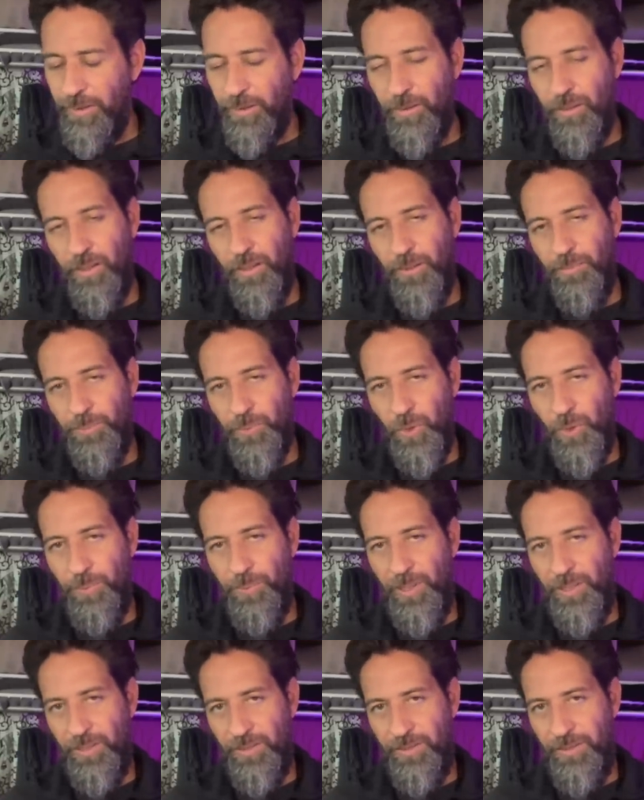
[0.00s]
uh,
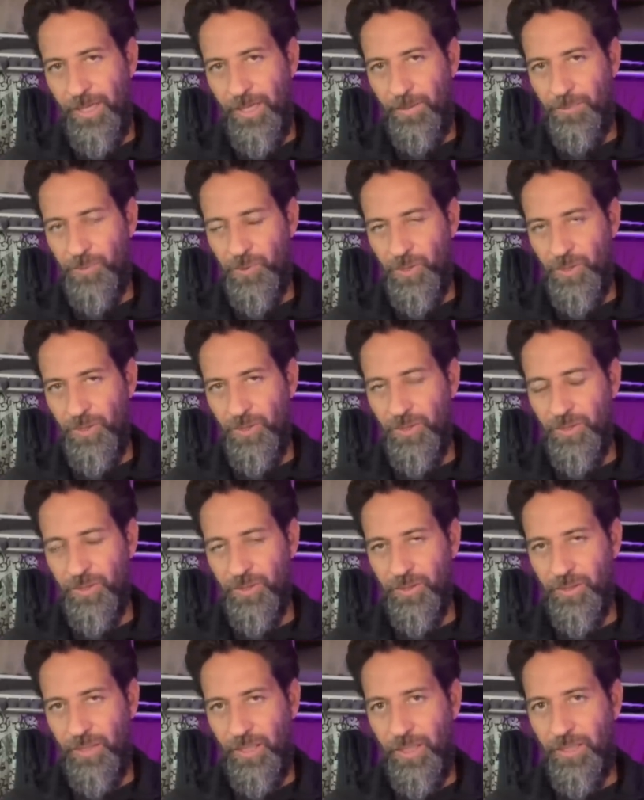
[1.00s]
propane adapter
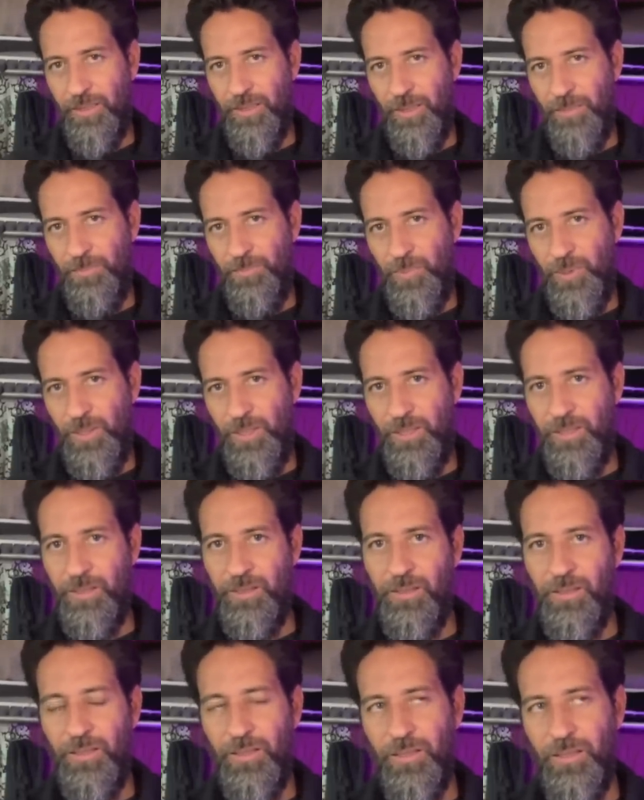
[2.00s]
ended up
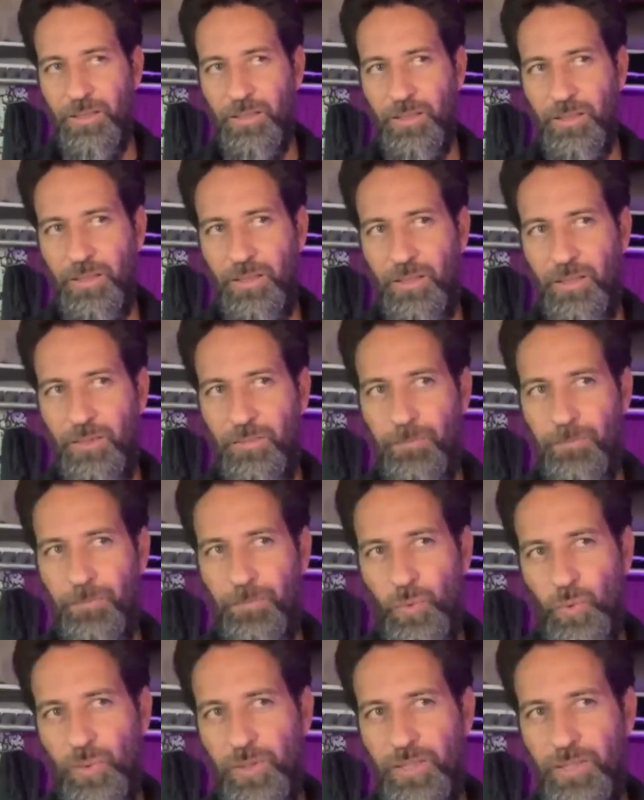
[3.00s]
being uh,
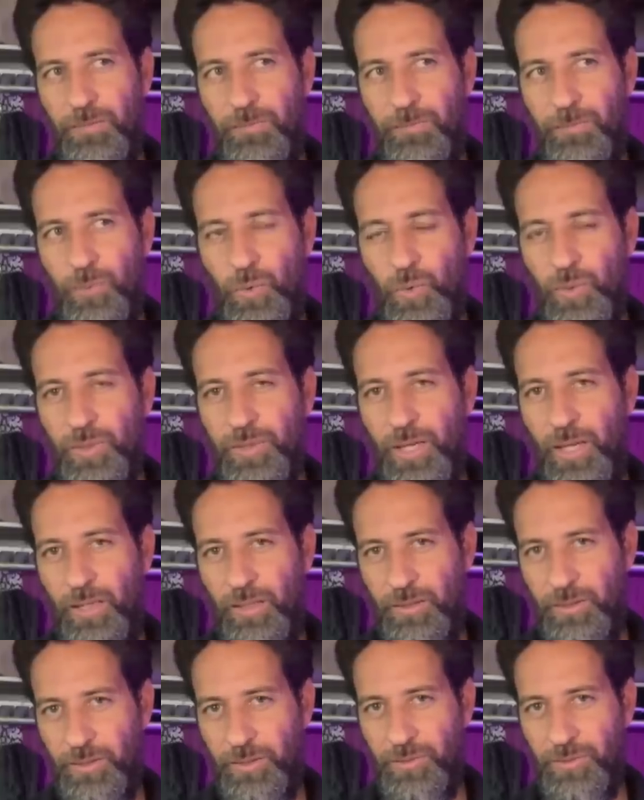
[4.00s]

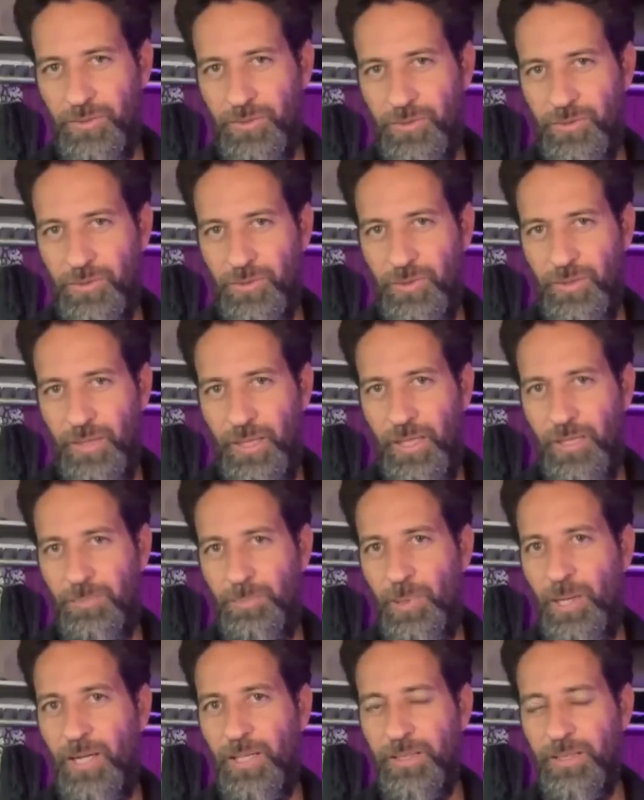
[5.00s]
$44 out of
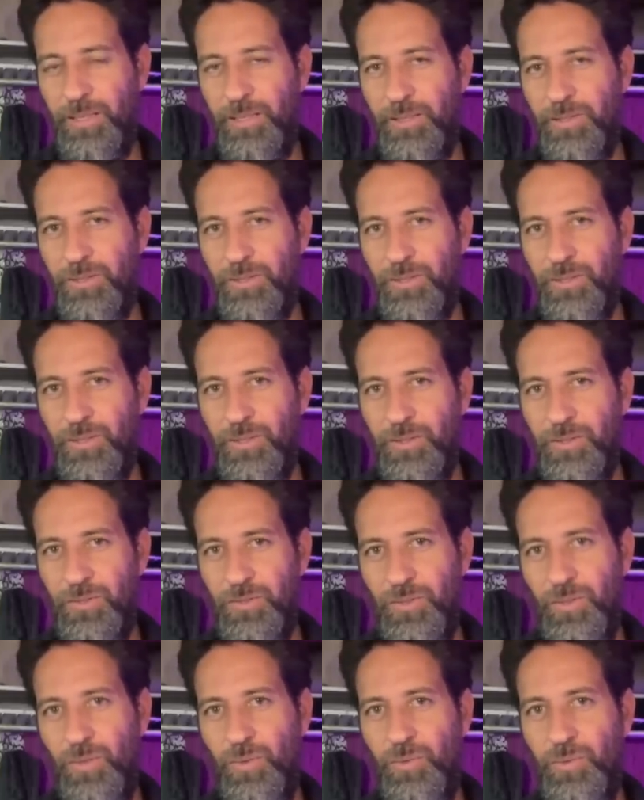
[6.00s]
pocket.
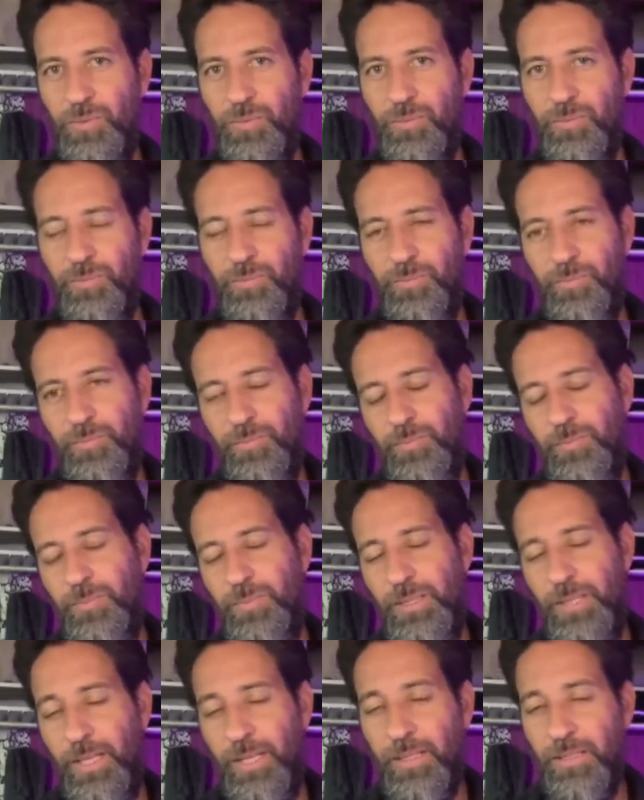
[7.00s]
So
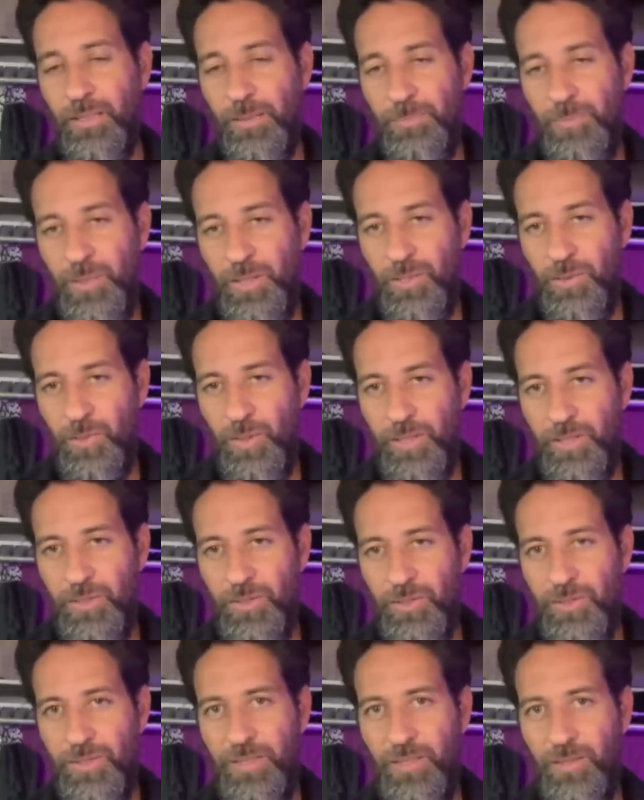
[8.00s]
it ended up being quite a
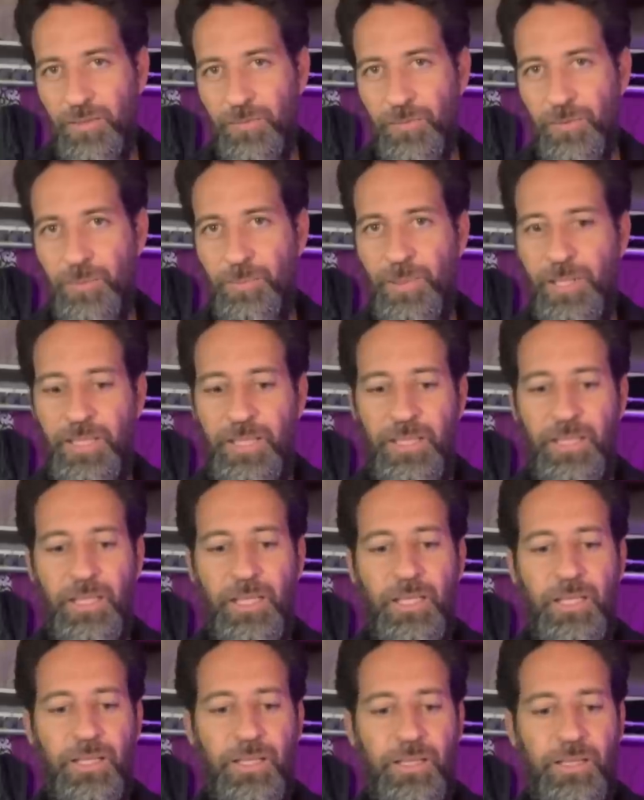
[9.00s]
good deal for me.
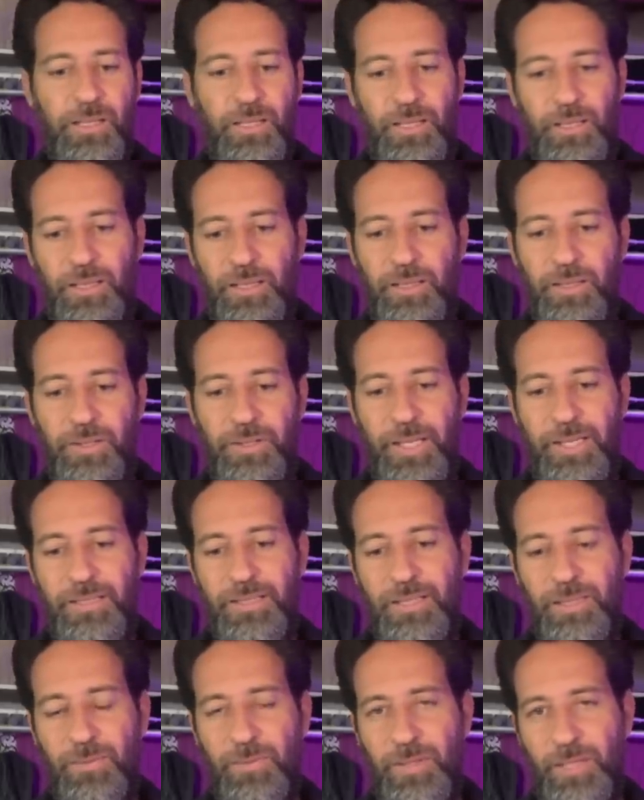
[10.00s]
Uh, that
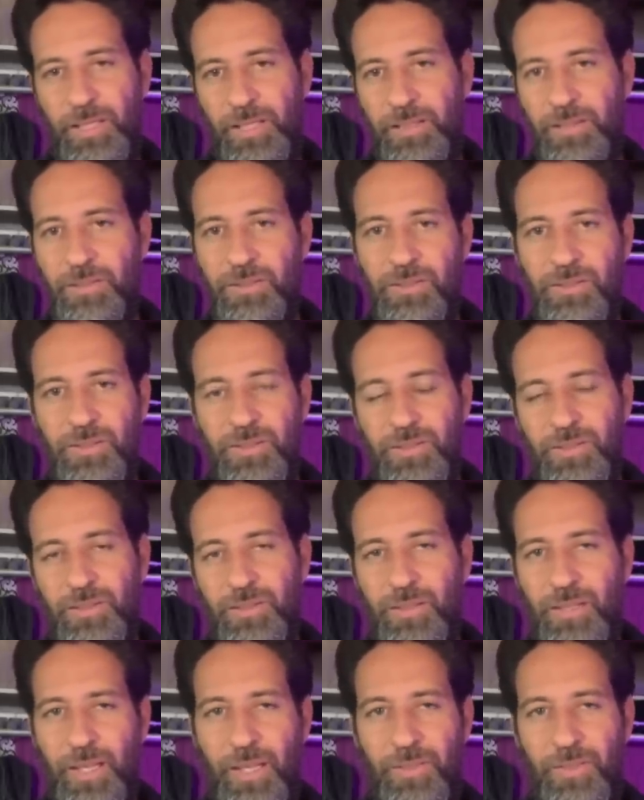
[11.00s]
dividend
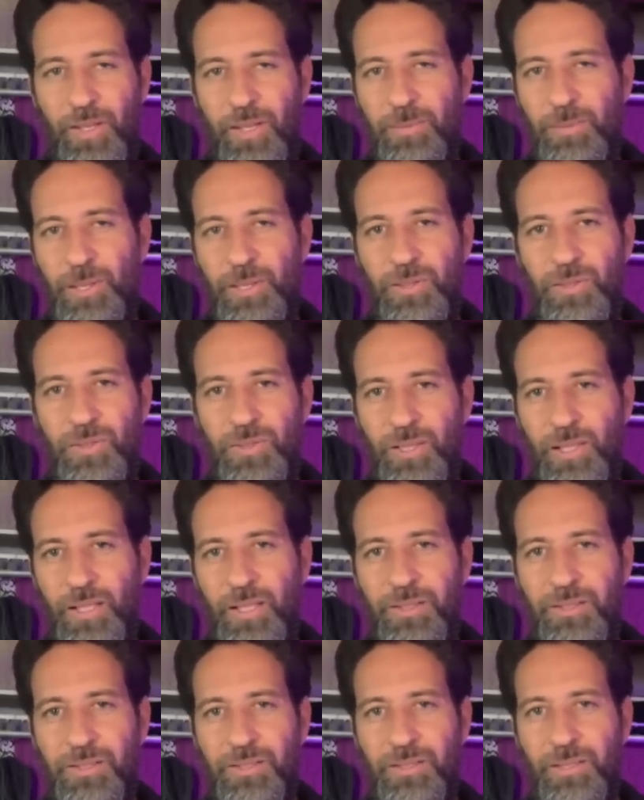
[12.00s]
I thought about using
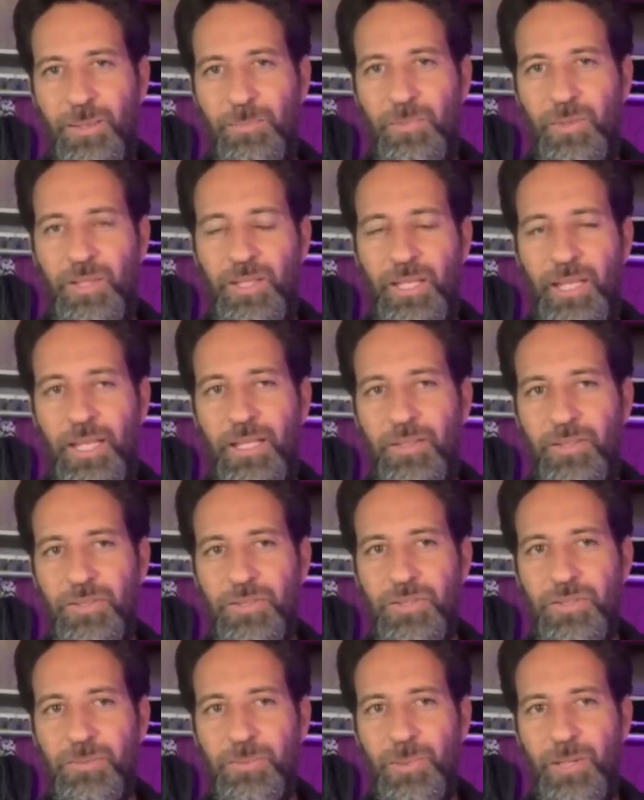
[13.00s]
on something
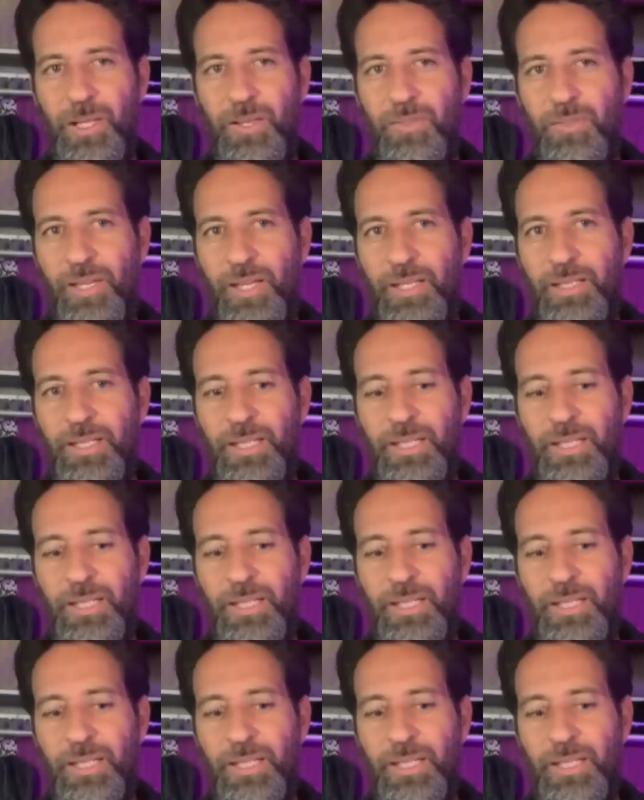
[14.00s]
else, but I thought,